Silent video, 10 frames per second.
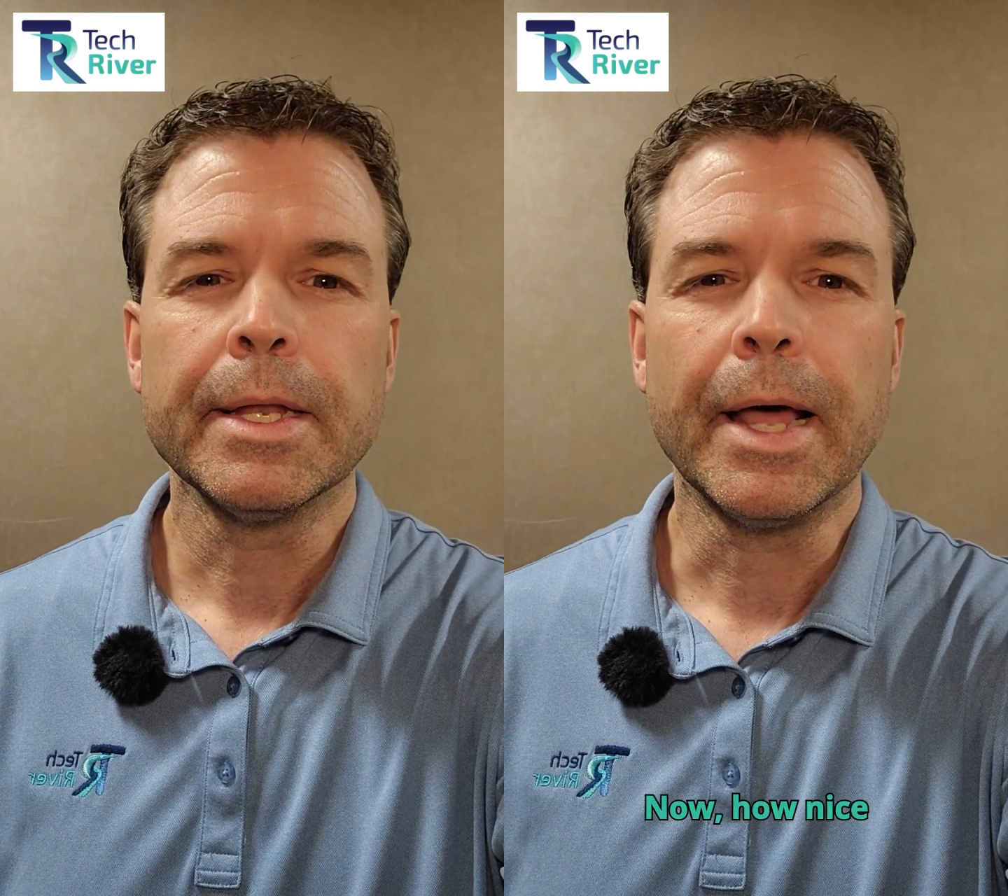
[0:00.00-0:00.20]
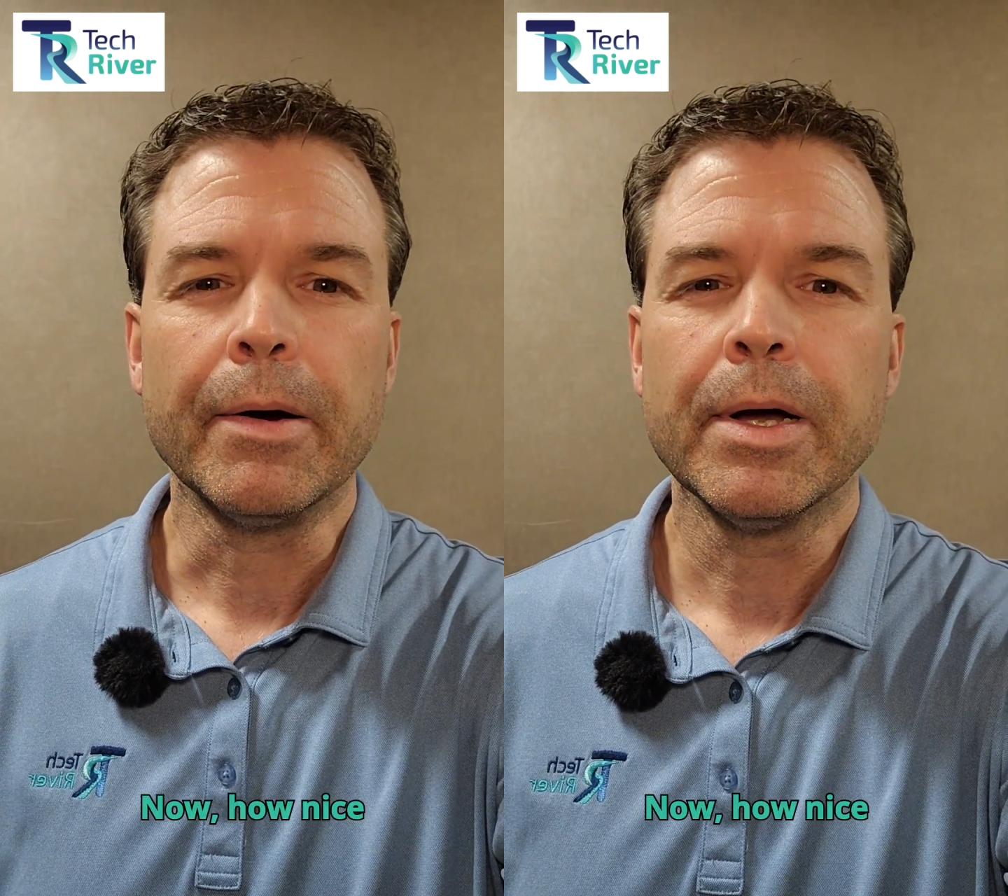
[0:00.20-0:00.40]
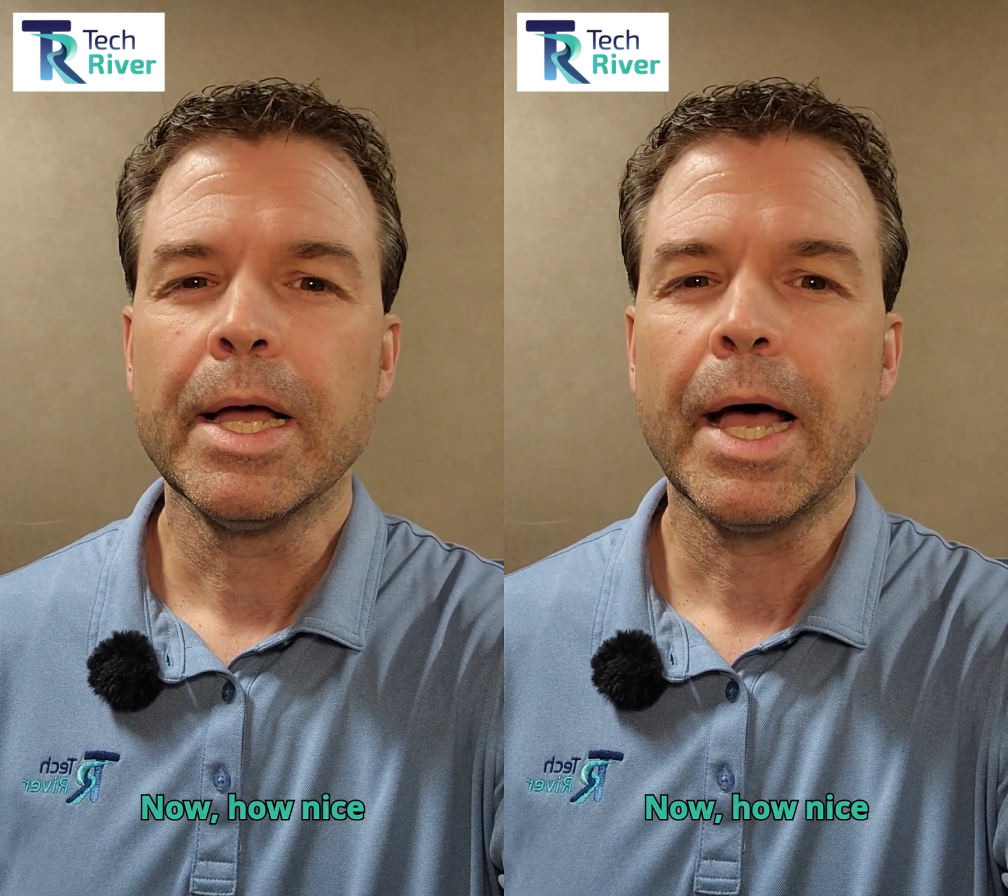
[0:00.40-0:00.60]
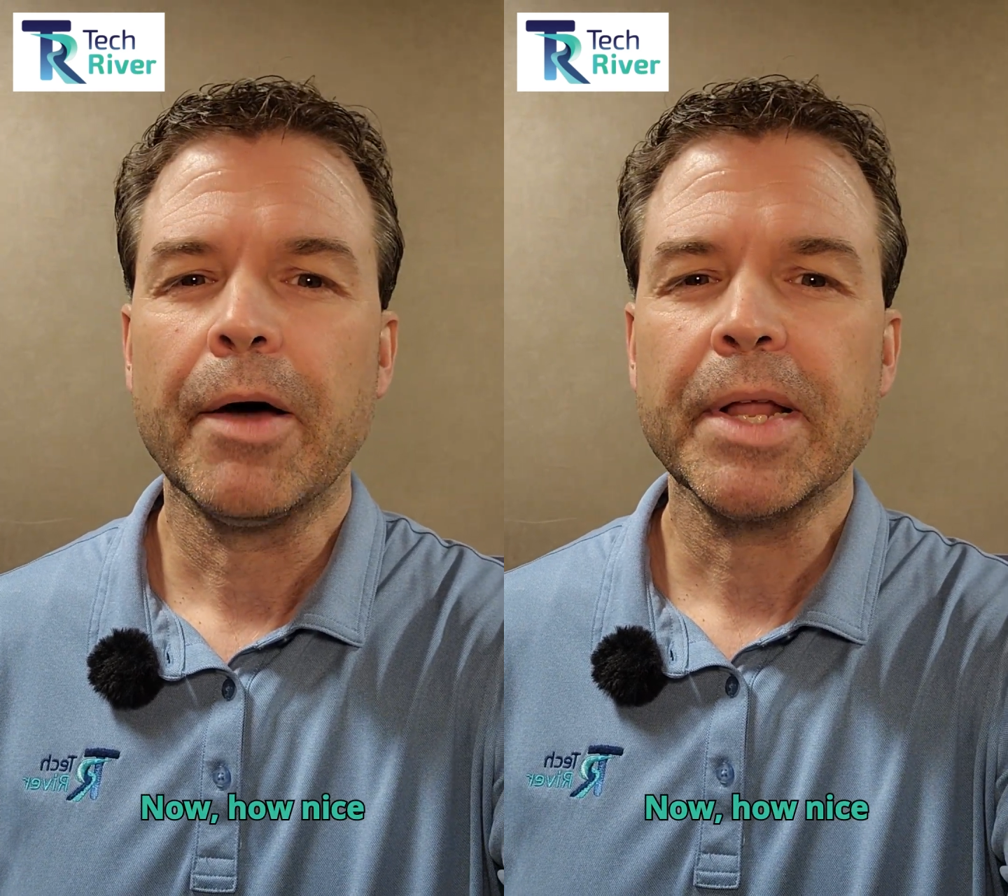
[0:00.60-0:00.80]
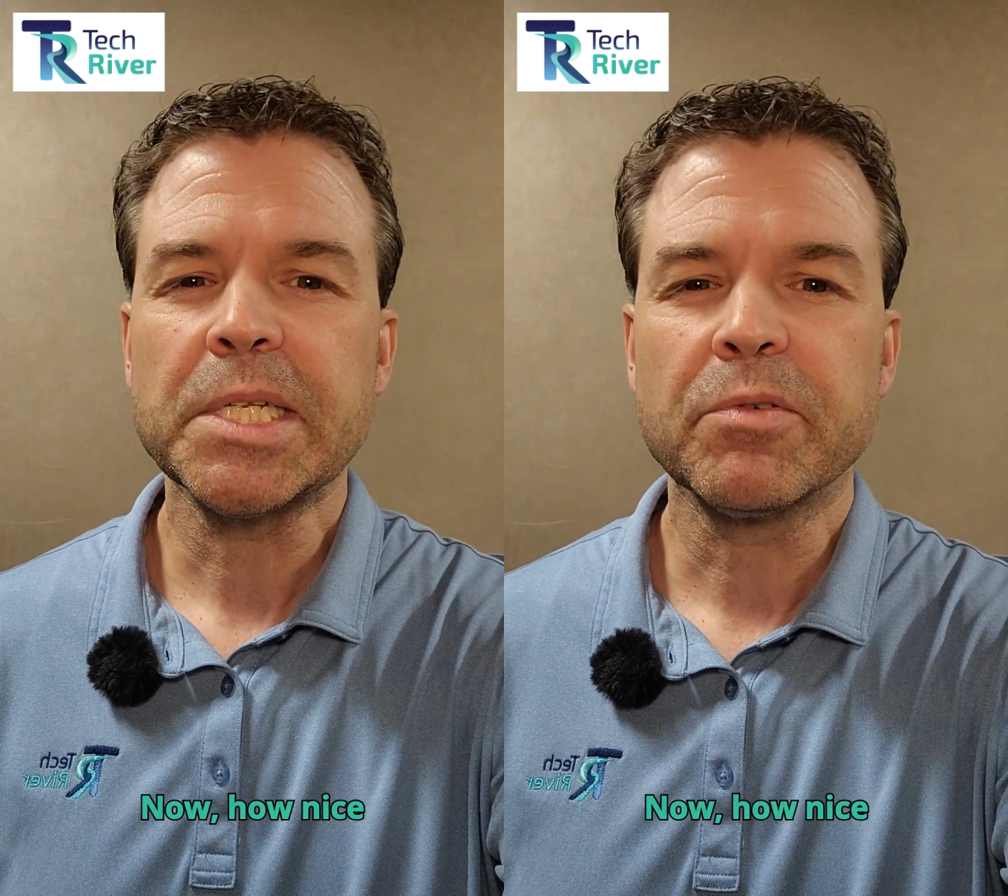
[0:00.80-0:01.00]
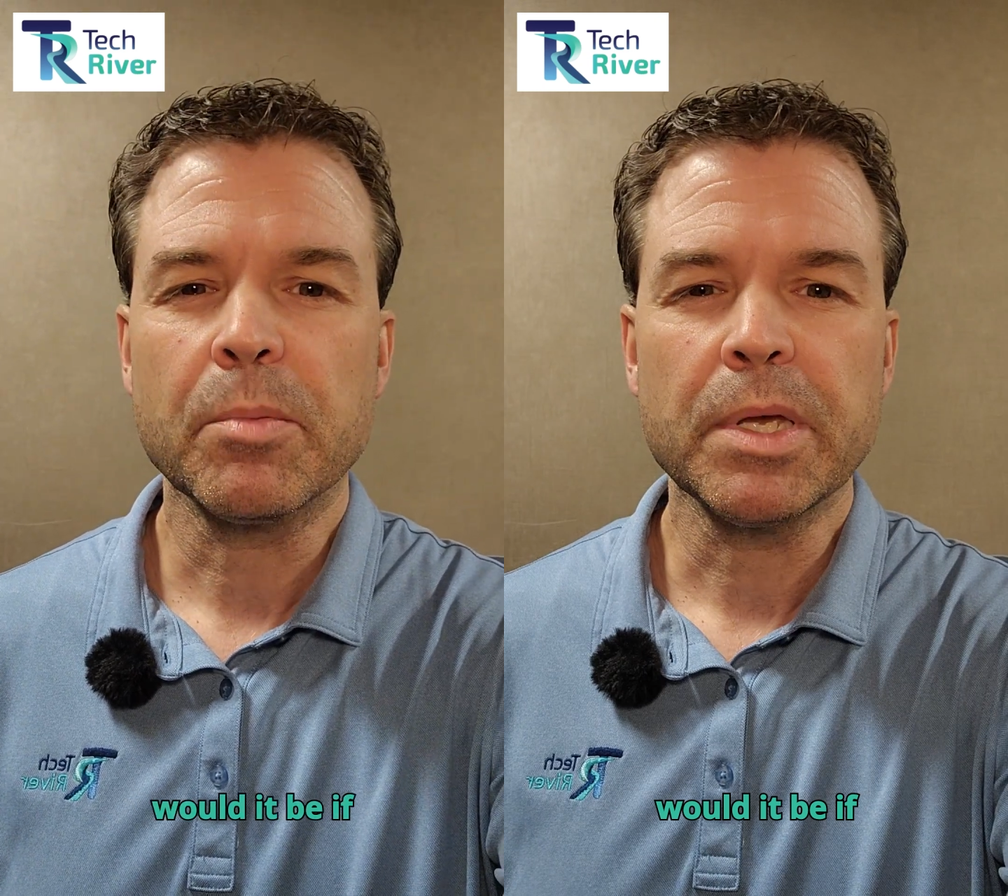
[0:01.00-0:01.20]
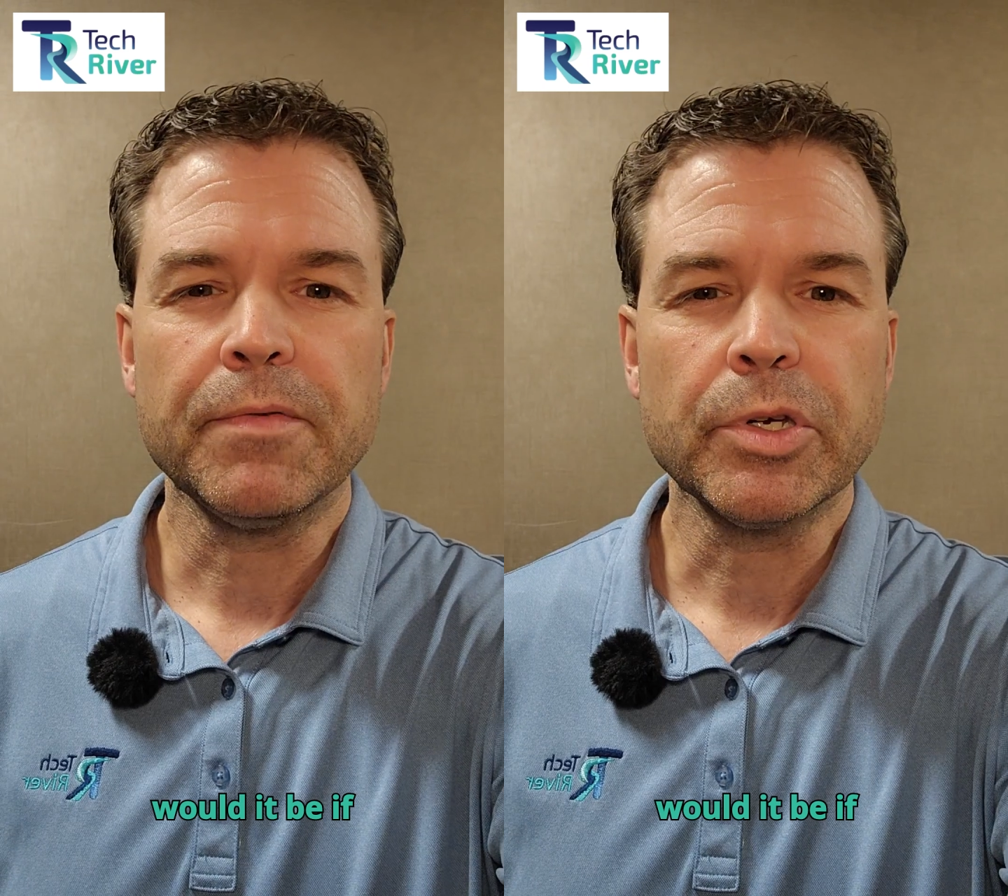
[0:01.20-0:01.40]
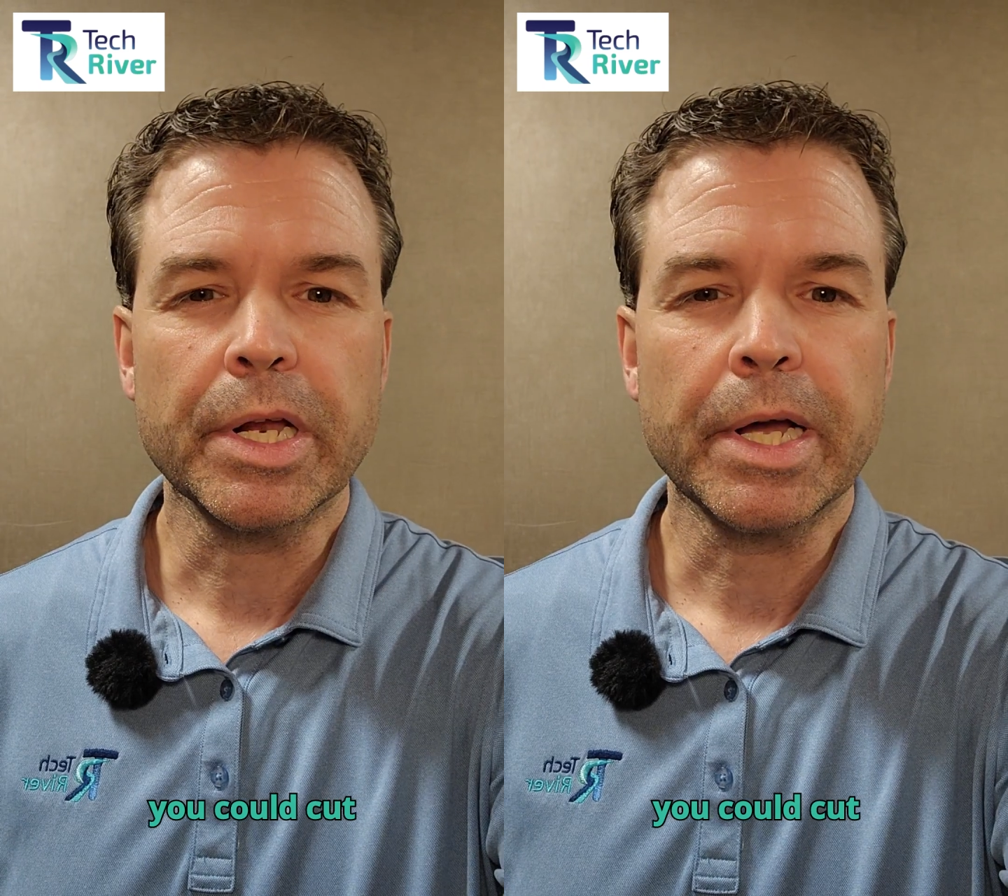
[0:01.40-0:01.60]
Now, how nice would it be
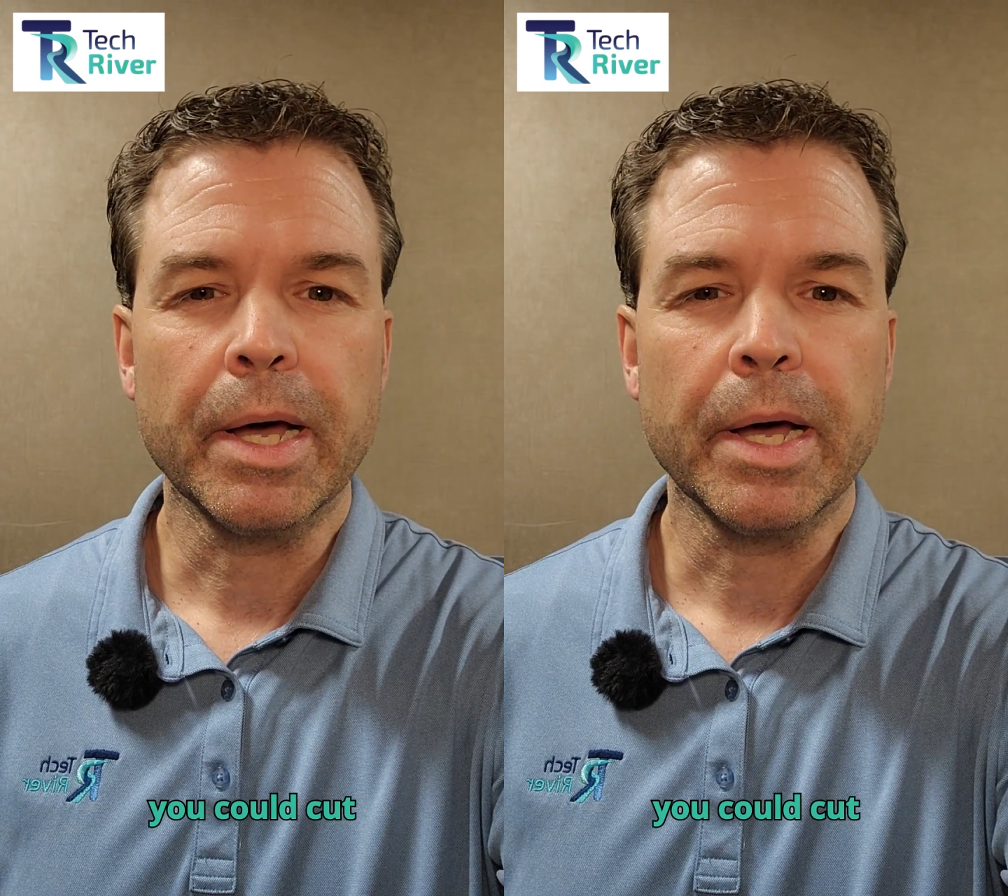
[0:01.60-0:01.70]
if you could